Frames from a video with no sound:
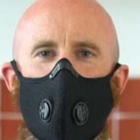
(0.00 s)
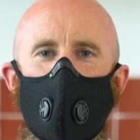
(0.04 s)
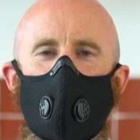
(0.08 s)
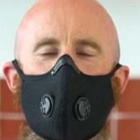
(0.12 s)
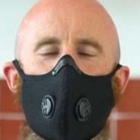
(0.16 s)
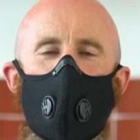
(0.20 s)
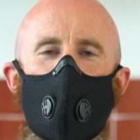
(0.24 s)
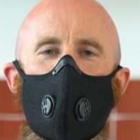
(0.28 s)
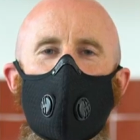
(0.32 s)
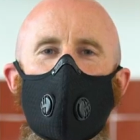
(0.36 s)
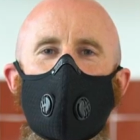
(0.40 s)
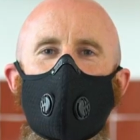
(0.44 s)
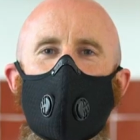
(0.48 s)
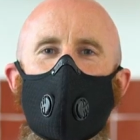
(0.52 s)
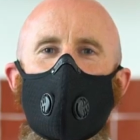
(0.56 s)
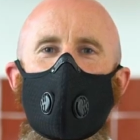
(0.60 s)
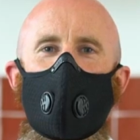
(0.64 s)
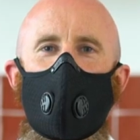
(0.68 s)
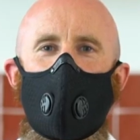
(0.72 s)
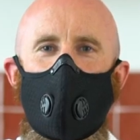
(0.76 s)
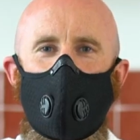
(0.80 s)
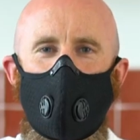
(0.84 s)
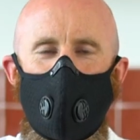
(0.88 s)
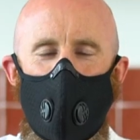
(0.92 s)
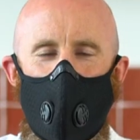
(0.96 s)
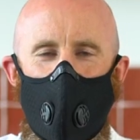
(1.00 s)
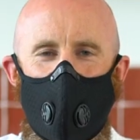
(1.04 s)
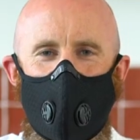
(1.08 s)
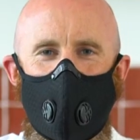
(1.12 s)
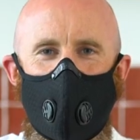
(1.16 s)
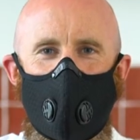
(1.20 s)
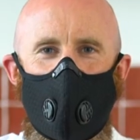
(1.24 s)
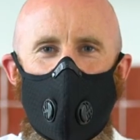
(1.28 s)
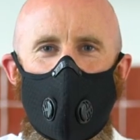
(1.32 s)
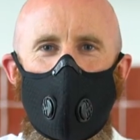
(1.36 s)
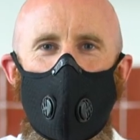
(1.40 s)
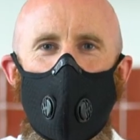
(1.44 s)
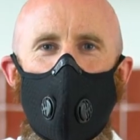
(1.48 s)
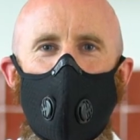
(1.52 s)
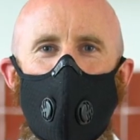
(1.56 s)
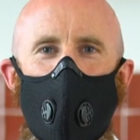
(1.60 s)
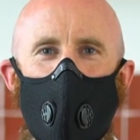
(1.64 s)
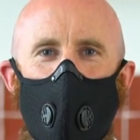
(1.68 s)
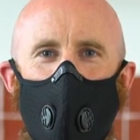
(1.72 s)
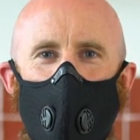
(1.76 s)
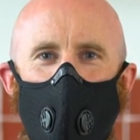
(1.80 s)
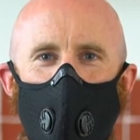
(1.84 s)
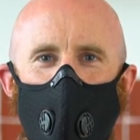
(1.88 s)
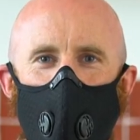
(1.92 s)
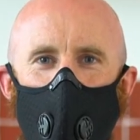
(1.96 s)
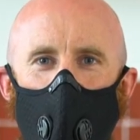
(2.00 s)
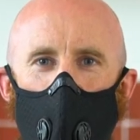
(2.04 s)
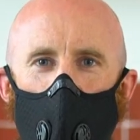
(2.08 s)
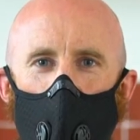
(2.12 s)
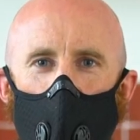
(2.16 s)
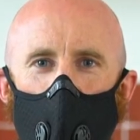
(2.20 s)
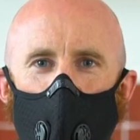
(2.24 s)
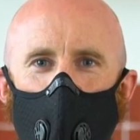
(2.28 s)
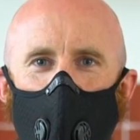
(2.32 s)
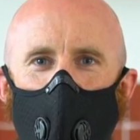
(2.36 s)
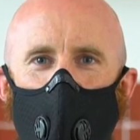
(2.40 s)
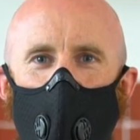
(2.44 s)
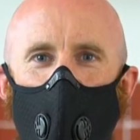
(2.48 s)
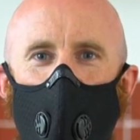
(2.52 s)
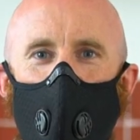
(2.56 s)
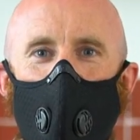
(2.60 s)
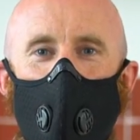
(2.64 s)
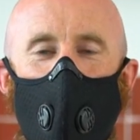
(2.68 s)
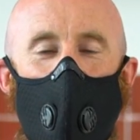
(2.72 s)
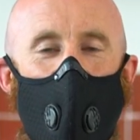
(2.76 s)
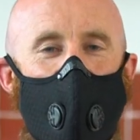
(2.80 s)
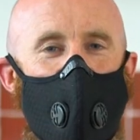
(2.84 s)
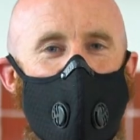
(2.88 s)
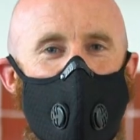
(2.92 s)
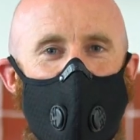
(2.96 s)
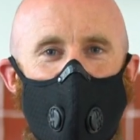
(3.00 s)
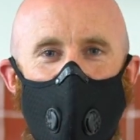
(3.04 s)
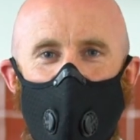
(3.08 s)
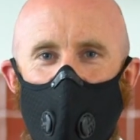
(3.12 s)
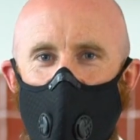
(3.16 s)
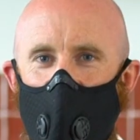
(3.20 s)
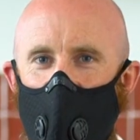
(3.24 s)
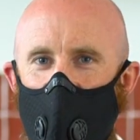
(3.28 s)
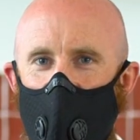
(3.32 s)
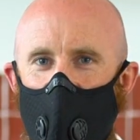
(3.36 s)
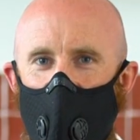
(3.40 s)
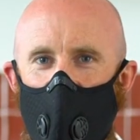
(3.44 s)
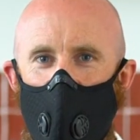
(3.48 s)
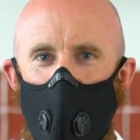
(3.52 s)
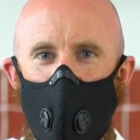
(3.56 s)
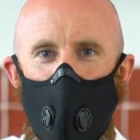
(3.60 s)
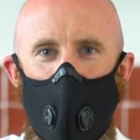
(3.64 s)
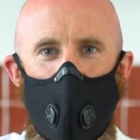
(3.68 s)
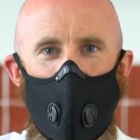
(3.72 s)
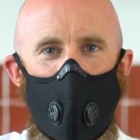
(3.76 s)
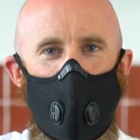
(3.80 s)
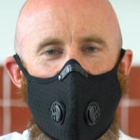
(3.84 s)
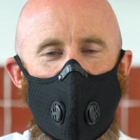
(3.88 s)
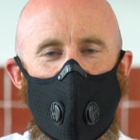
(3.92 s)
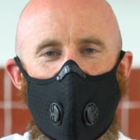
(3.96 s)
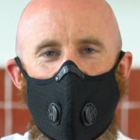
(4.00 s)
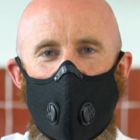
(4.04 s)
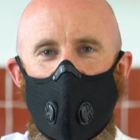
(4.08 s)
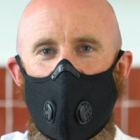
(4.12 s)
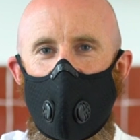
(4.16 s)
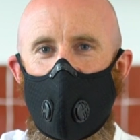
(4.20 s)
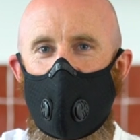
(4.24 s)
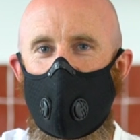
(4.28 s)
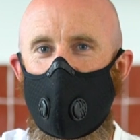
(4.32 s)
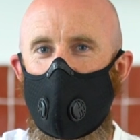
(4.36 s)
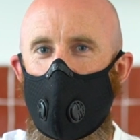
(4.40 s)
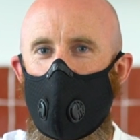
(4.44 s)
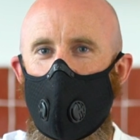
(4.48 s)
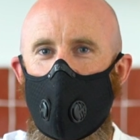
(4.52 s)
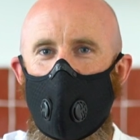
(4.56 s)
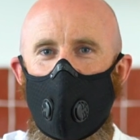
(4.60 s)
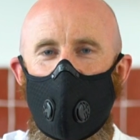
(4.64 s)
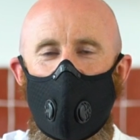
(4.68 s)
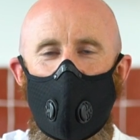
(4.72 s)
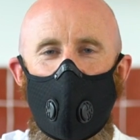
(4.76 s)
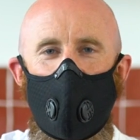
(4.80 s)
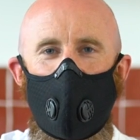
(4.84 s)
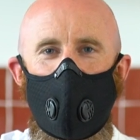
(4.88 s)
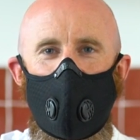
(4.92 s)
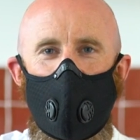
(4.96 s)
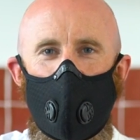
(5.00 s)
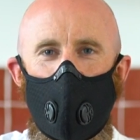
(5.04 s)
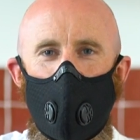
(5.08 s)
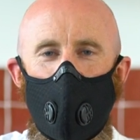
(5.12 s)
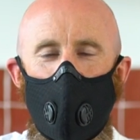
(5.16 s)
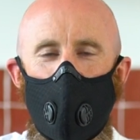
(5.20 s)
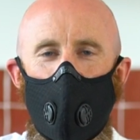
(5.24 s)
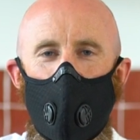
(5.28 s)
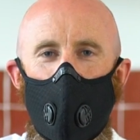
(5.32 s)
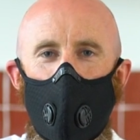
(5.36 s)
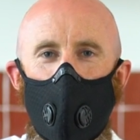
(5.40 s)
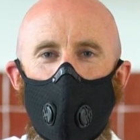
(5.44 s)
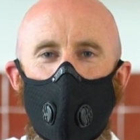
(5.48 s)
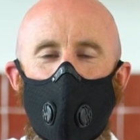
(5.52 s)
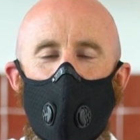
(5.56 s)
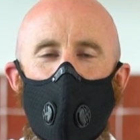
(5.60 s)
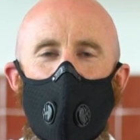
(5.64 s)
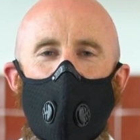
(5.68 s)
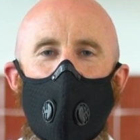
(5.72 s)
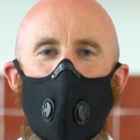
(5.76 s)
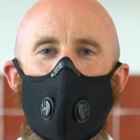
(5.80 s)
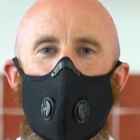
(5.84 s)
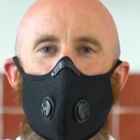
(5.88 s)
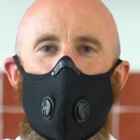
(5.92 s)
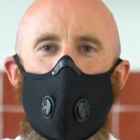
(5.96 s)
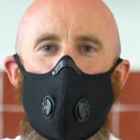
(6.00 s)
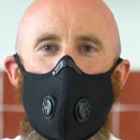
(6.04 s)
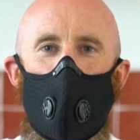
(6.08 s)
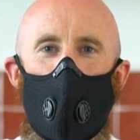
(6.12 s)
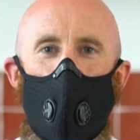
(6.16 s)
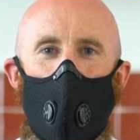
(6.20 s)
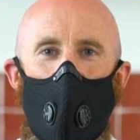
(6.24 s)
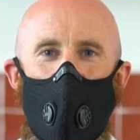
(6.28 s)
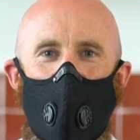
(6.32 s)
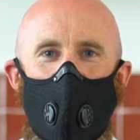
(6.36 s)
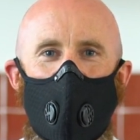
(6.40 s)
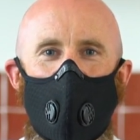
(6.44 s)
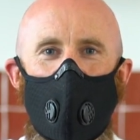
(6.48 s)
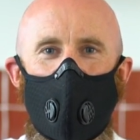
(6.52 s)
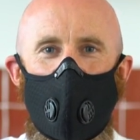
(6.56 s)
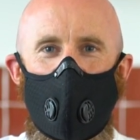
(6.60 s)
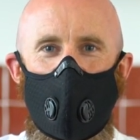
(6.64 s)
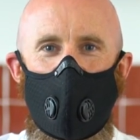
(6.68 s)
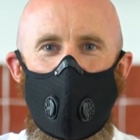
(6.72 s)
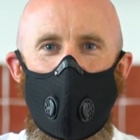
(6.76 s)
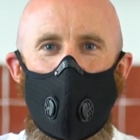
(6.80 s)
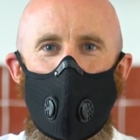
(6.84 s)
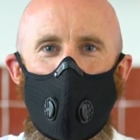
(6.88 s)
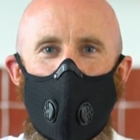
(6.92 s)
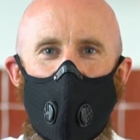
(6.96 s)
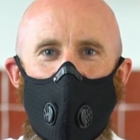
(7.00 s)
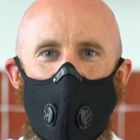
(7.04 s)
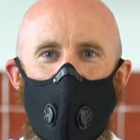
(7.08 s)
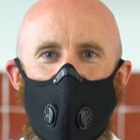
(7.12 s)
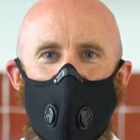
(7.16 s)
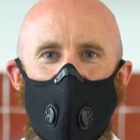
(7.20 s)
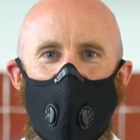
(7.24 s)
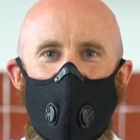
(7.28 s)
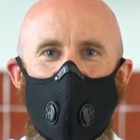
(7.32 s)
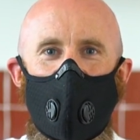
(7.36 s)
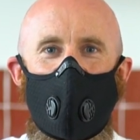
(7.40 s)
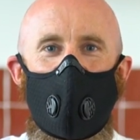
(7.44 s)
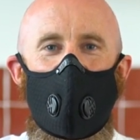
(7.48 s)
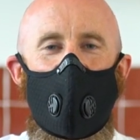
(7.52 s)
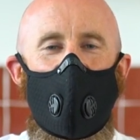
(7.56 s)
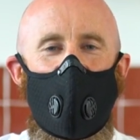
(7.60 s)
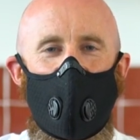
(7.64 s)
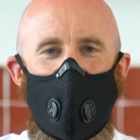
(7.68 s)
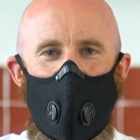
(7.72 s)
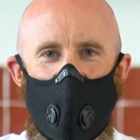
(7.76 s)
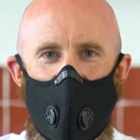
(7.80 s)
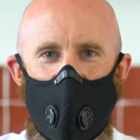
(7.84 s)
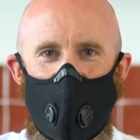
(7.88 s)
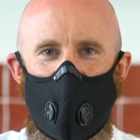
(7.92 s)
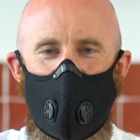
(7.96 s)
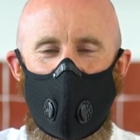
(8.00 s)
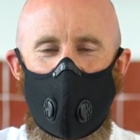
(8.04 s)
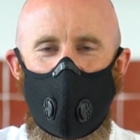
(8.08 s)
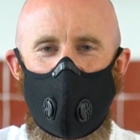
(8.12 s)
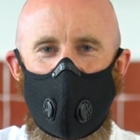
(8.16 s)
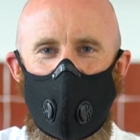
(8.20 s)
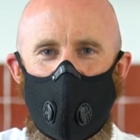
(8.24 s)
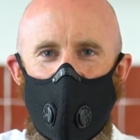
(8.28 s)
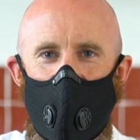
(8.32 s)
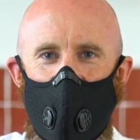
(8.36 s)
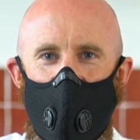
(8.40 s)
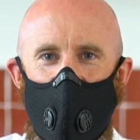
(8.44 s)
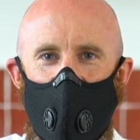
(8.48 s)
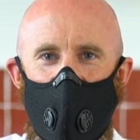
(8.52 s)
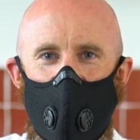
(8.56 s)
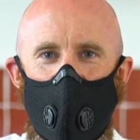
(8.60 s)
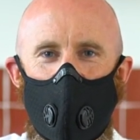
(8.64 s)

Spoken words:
So it looks like face masks are going to be the norm for the rest of the year, maybe for the next couple of years, who knows. But what it does to your beard is very, very frustrating.